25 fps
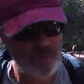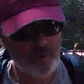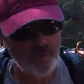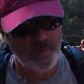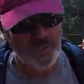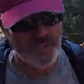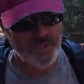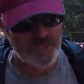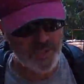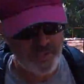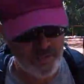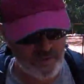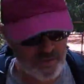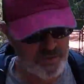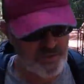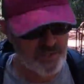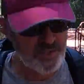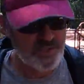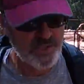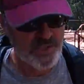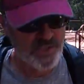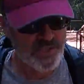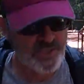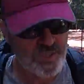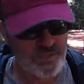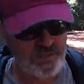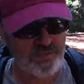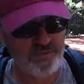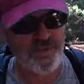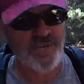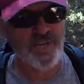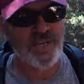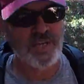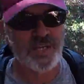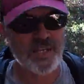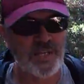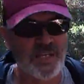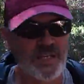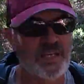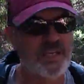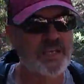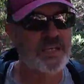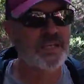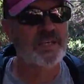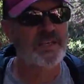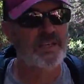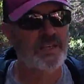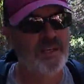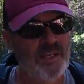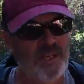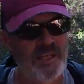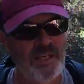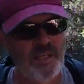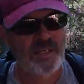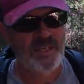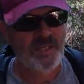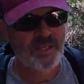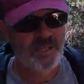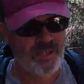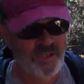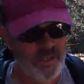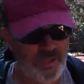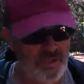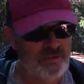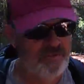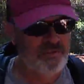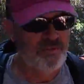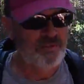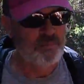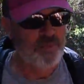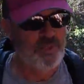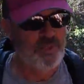the way down to Sunset Valley. From